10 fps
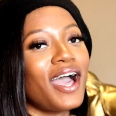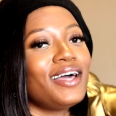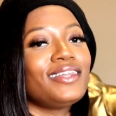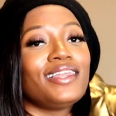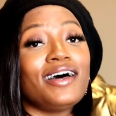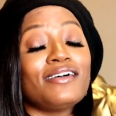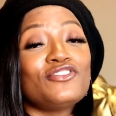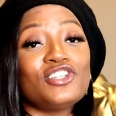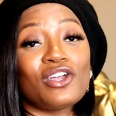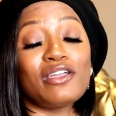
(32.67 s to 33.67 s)
I
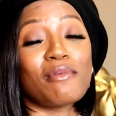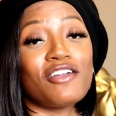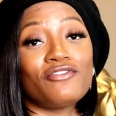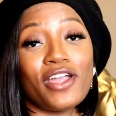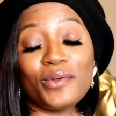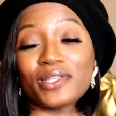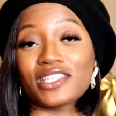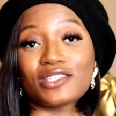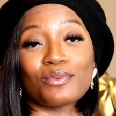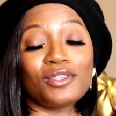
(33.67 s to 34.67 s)
love sharing my
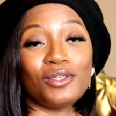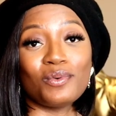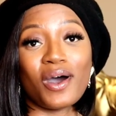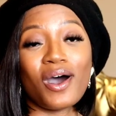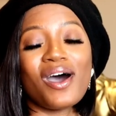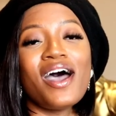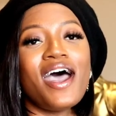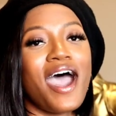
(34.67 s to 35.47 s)
fragrances with you all.